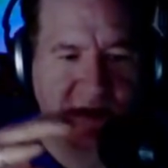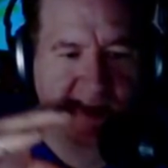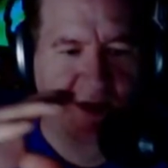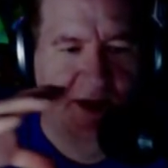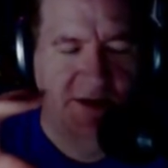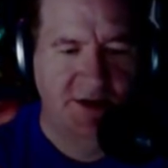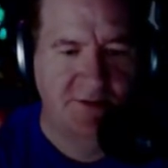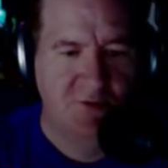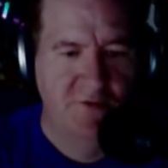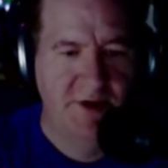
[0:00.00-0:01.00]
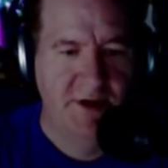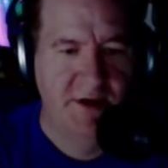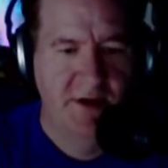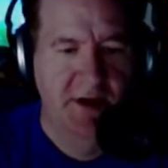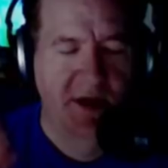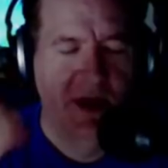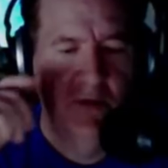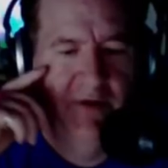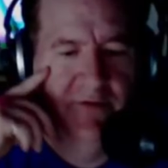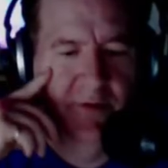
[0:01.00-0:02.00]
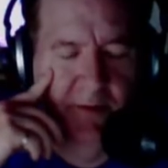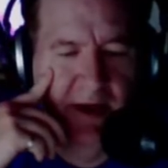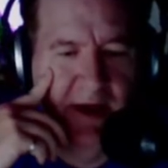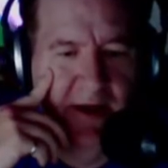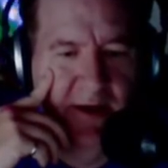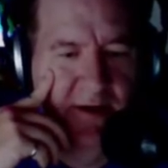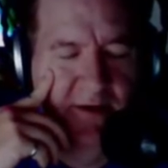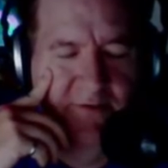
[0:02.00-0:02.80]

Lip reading: as it's moving away from the bed.